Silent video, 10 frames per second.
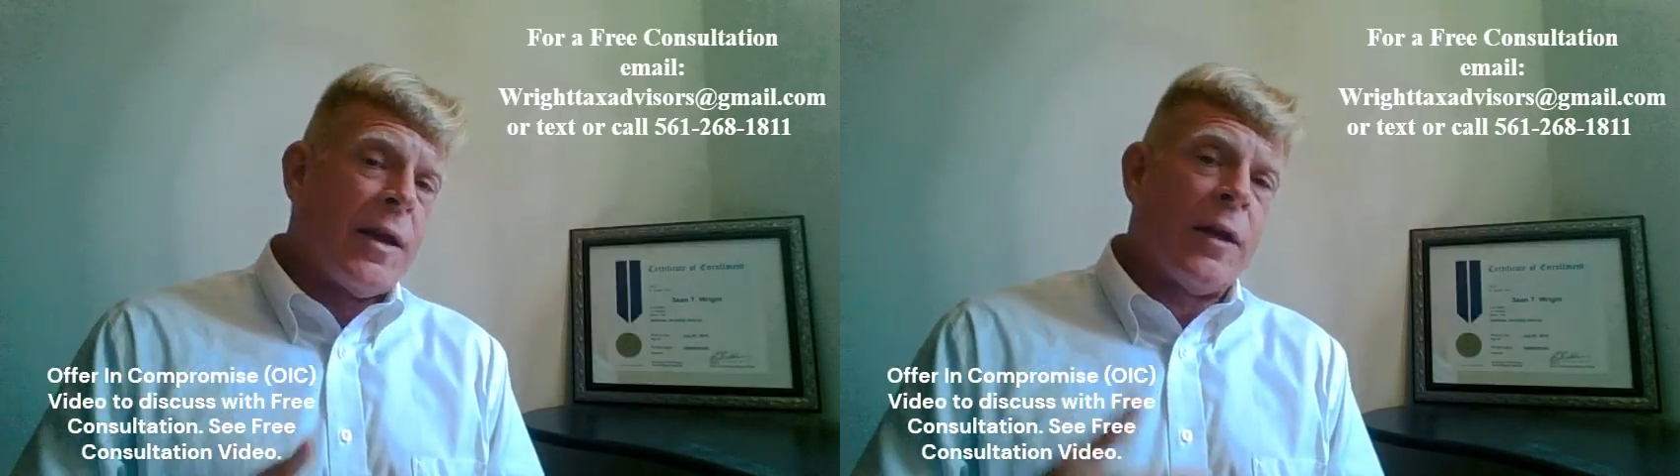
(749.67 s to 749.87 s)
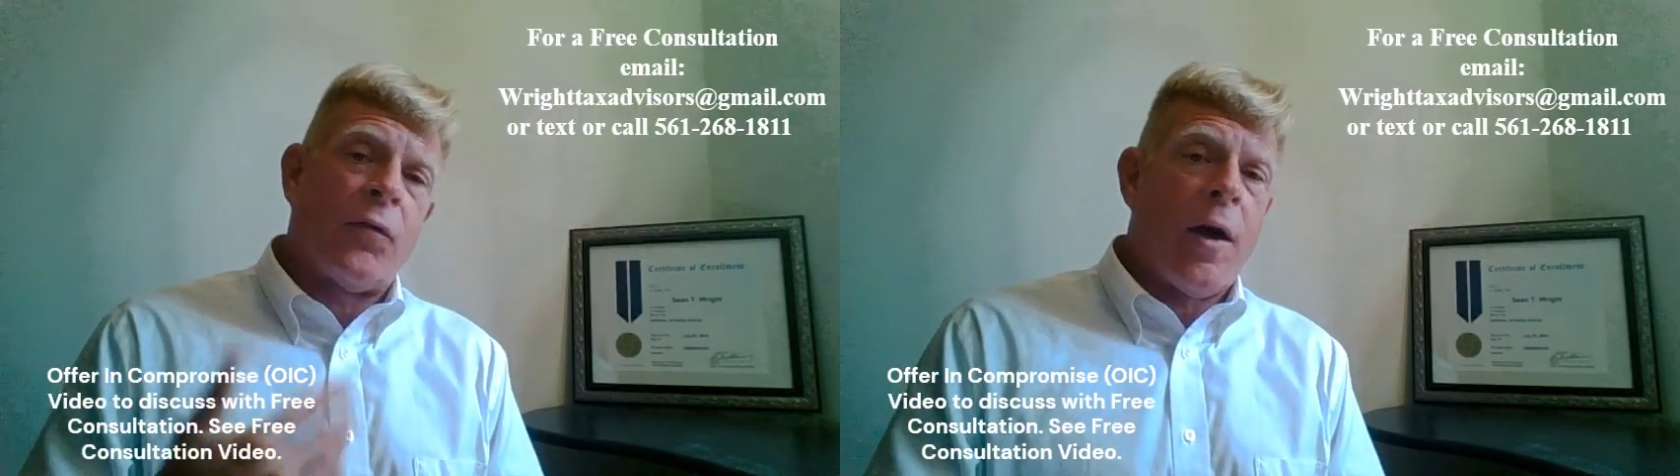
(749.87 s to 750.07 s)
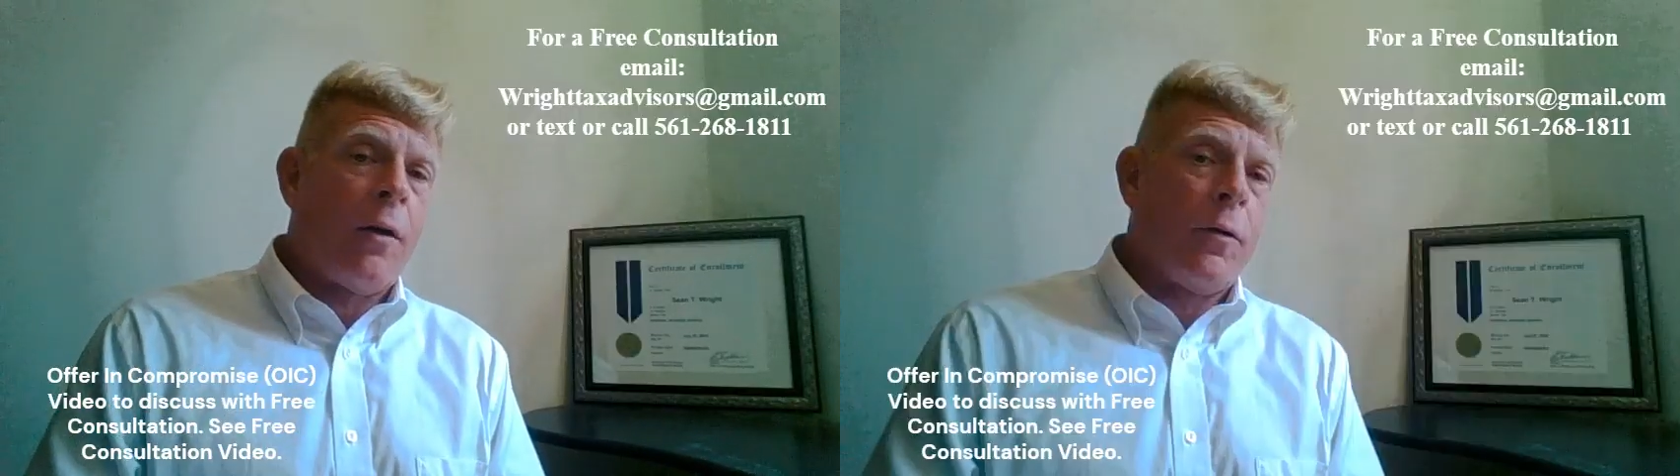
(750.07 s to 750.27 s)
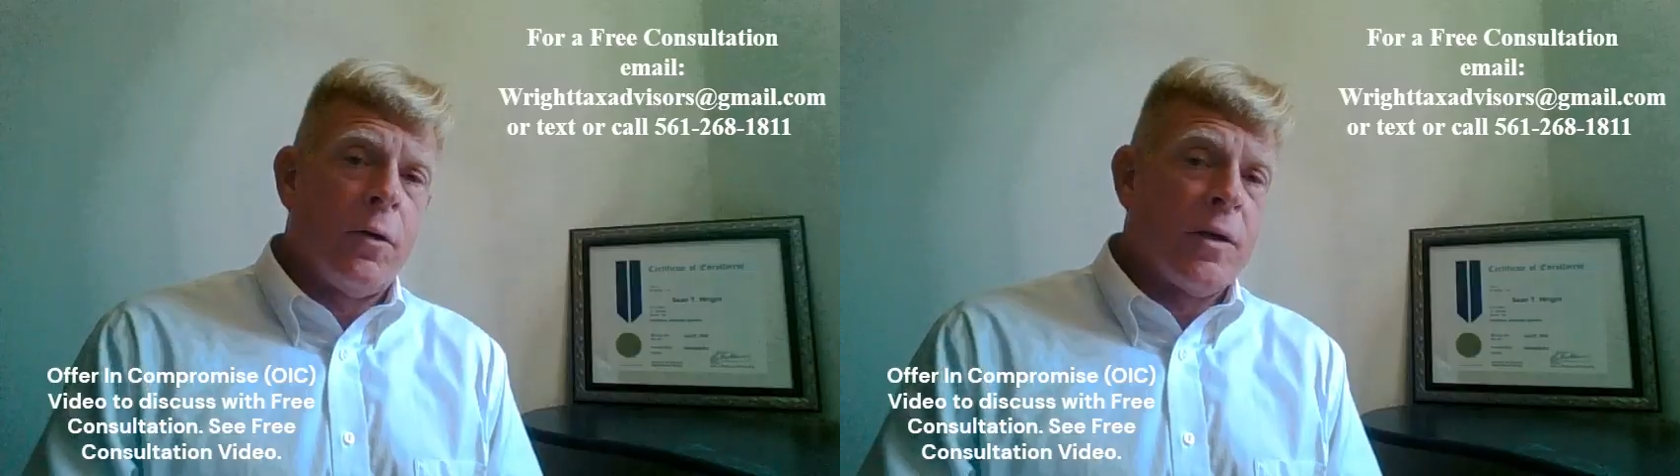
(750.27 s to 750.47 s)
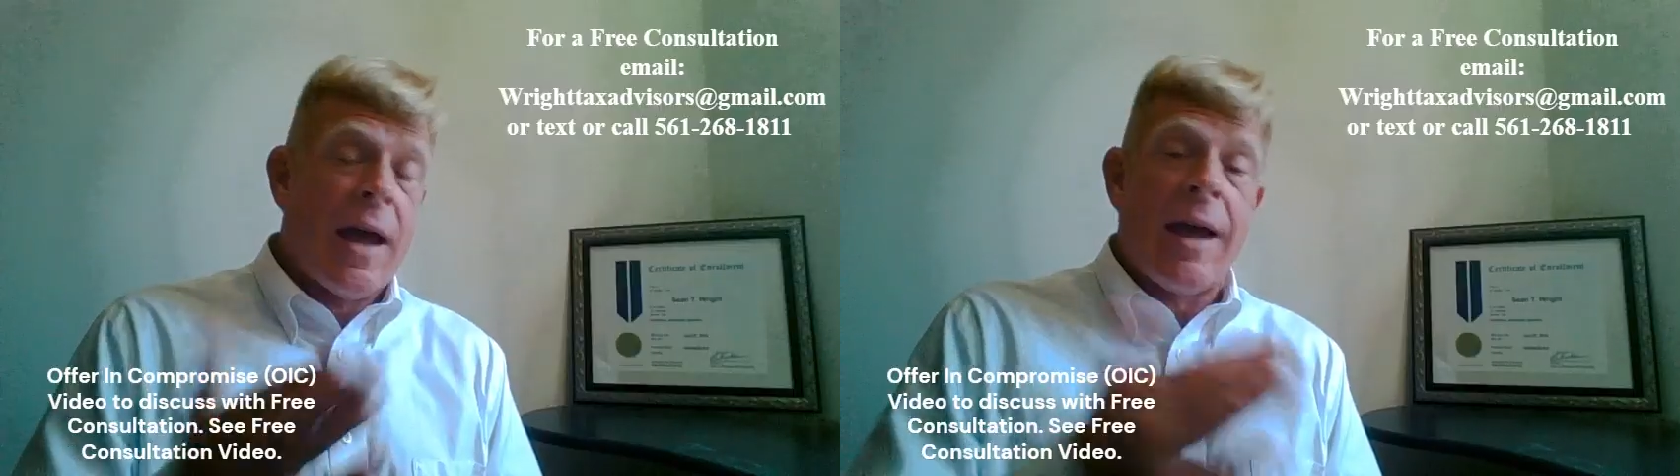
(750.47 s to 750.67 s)
that's filing
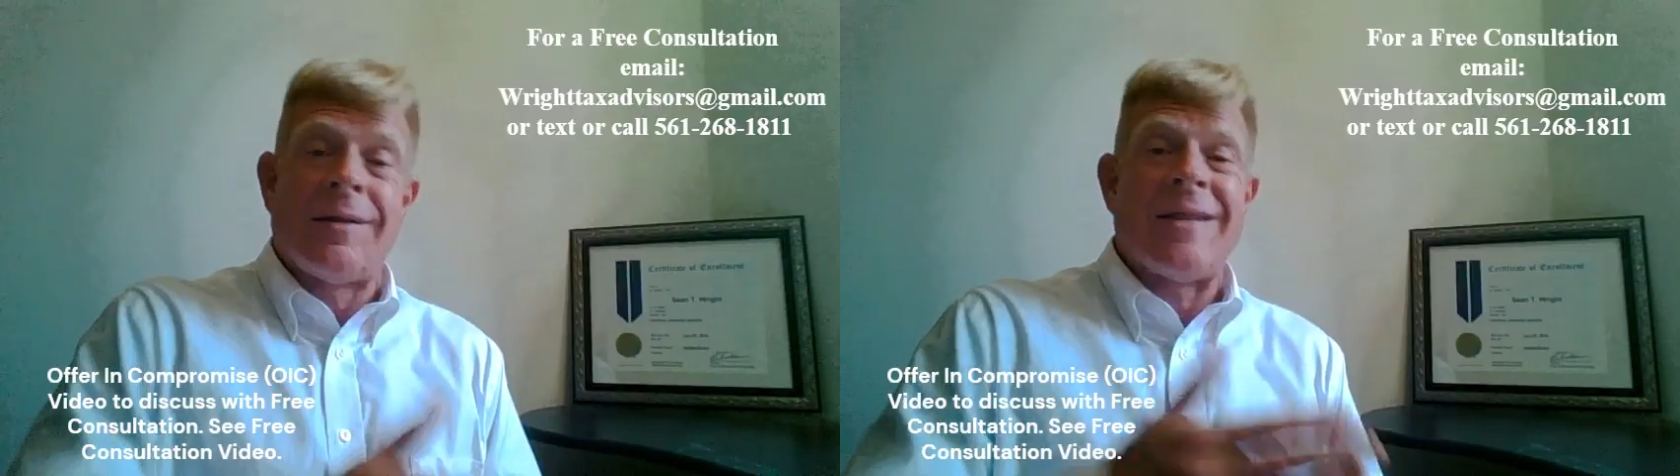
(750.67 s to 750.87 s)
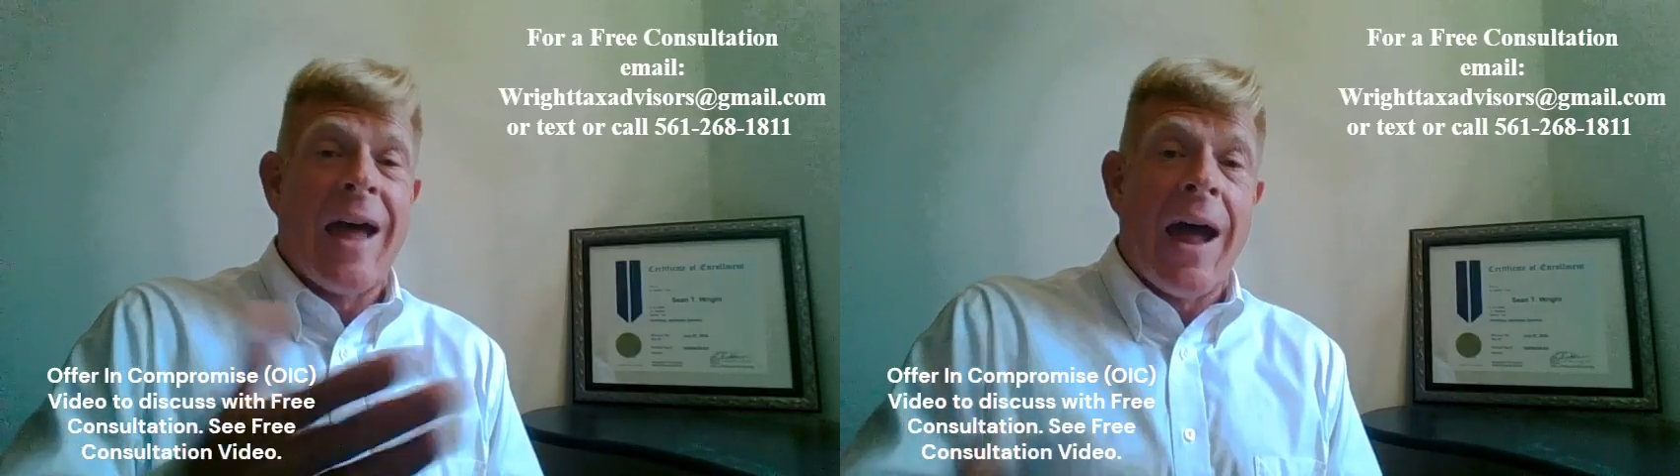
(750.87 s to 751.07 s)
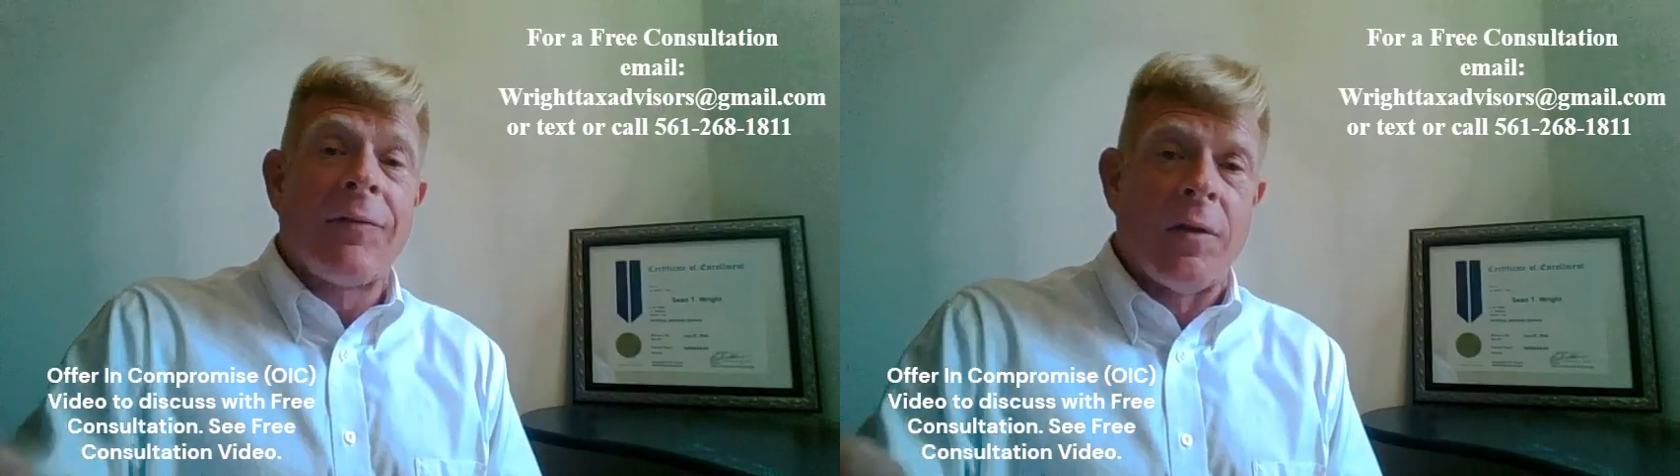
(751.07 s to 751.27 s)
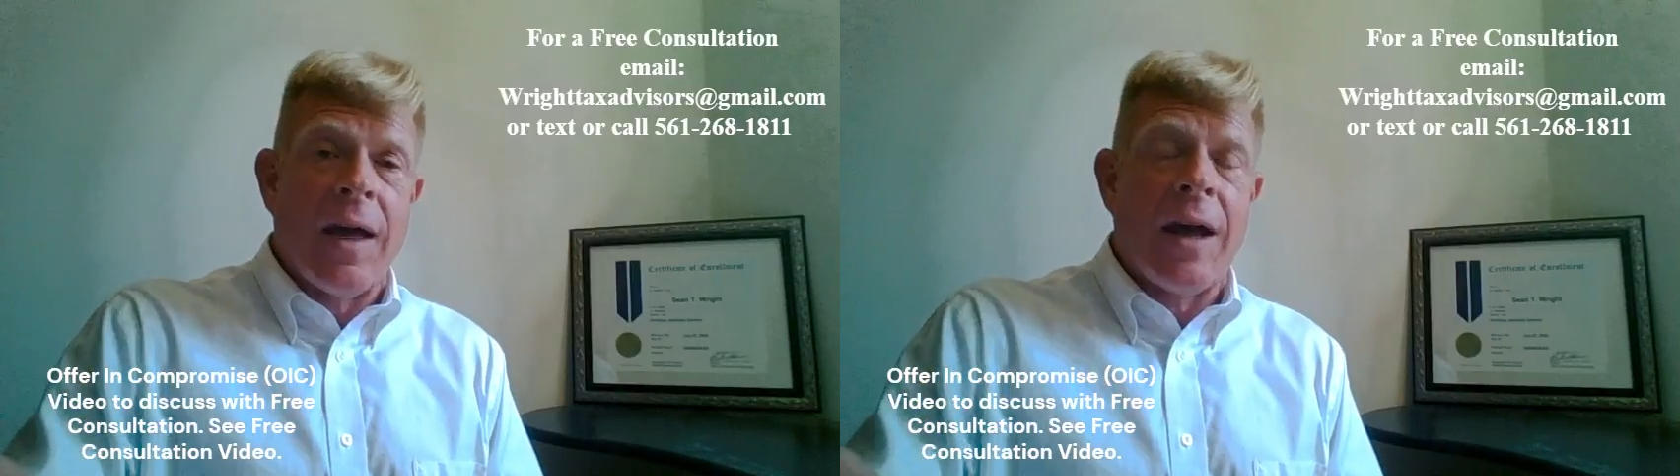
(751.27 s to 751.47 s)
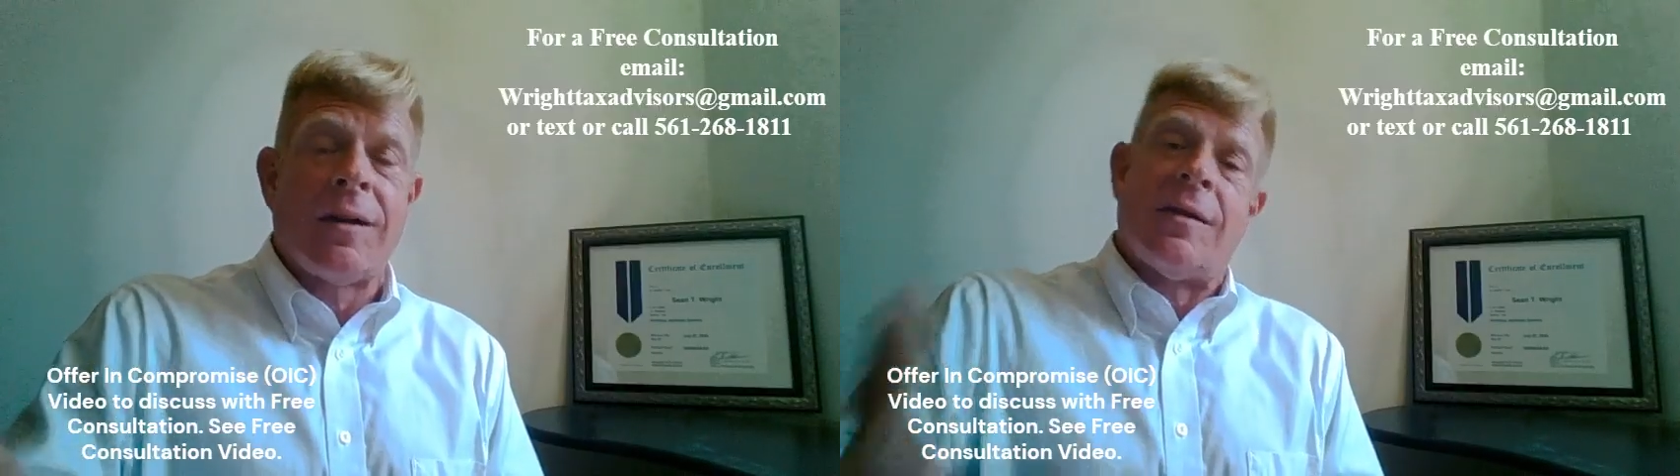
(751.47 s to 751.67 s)
your taxes after
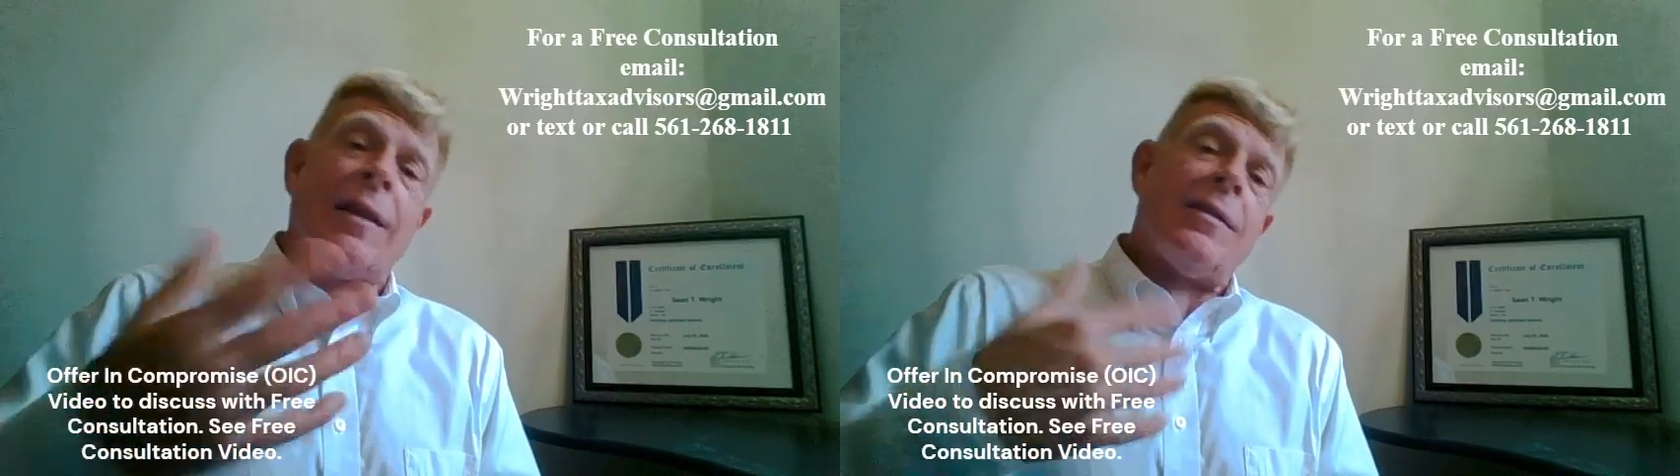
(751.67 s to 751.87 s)
that, because